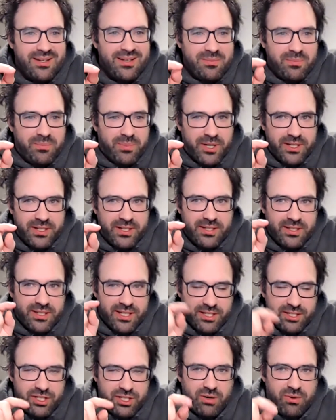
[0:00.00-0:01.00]
But they
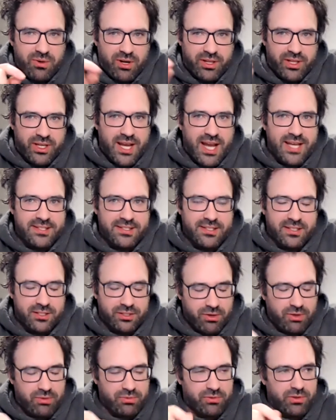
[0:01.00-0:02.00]
show all the guys in the
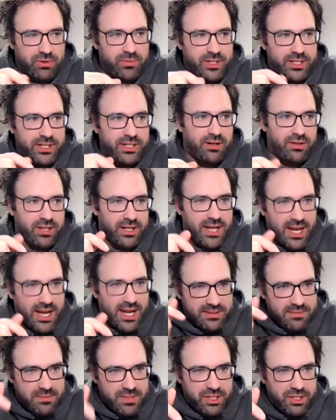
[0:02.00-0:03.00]
control room, and the guys
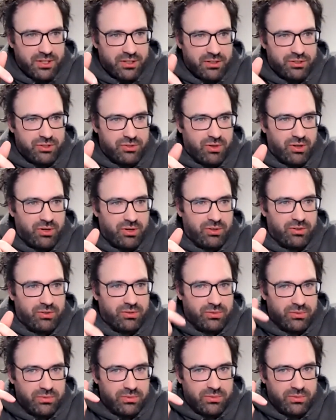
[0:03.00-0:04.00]
in mission
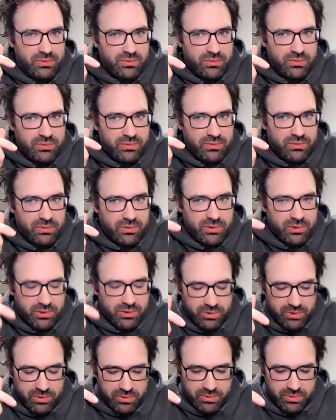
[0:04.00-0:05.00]
control
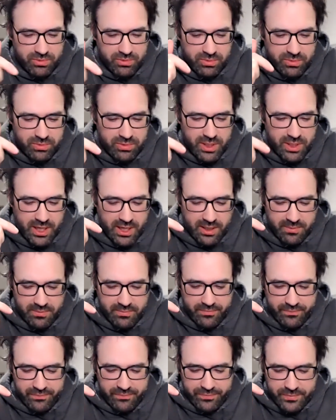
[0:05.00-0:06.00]
who,
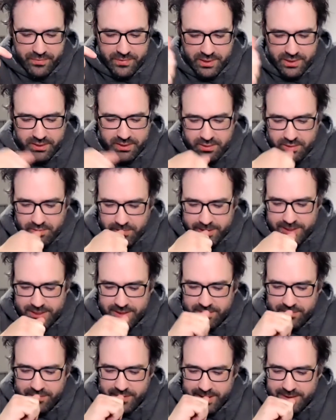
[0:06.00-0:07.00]
what's
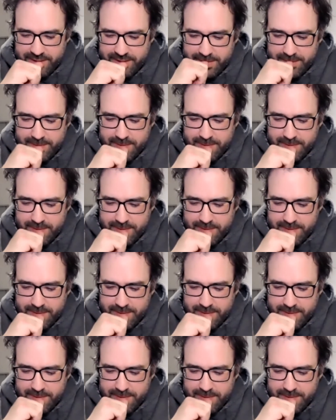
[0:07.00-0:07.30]
his face?